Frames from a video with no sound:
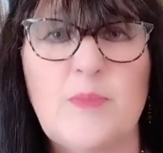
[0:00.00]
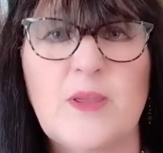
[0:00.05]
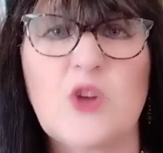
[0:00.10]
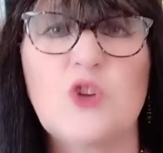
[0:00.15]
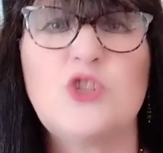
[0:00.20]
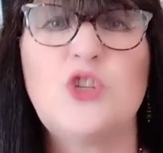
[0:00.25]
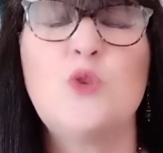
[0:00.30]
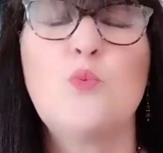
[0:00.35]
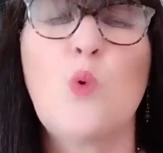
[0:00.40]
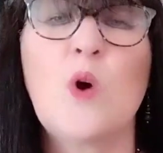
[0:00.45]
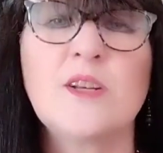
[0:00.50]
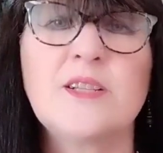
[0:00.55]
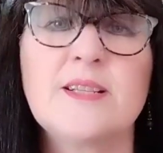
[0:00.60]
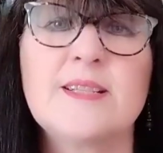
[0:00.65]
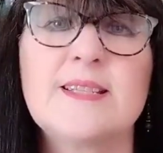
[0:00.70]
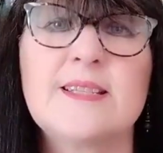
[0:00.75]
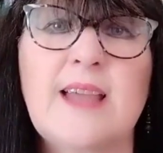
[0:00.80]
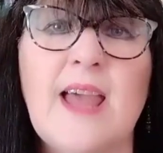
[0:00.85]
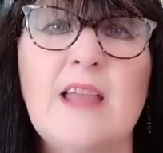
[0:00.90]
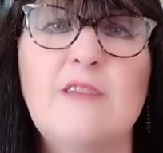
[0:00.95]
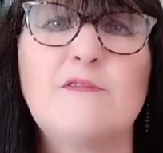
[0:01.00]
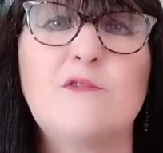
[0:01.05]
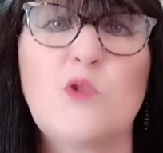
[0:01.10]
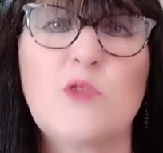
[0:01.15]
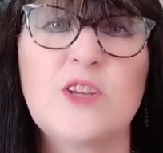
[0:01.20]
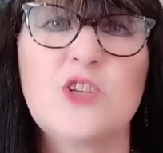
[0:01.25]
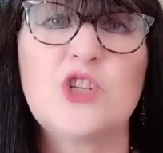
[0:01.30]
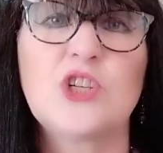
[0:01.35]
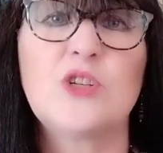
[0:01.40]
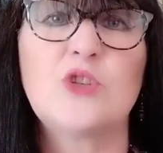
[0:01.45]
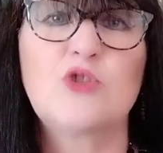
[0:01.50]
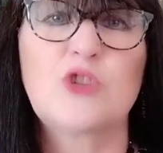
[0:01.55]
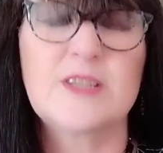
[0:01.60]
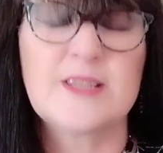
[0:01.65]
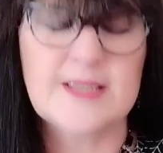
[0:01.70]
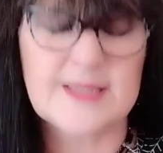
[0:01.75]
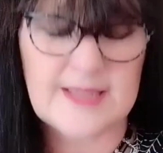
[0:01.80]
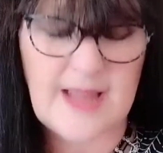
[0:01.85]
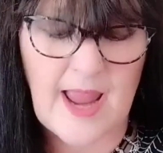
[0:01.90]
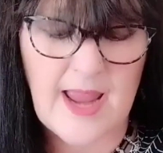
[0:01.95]
because you want to stay for the
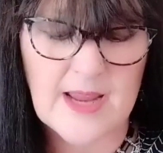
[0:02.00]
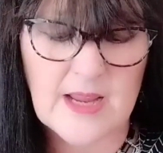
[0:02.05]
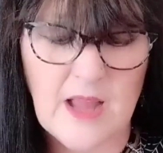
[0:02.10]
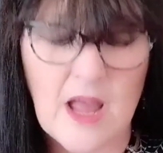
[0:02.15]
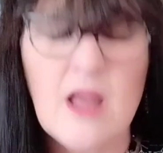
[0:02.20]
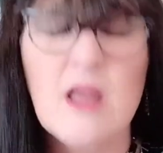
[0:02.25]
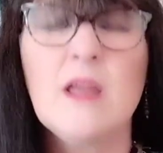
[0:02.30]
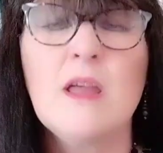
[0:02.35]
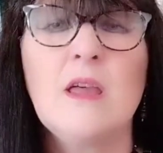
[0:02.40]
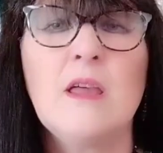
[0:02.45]
children's sake.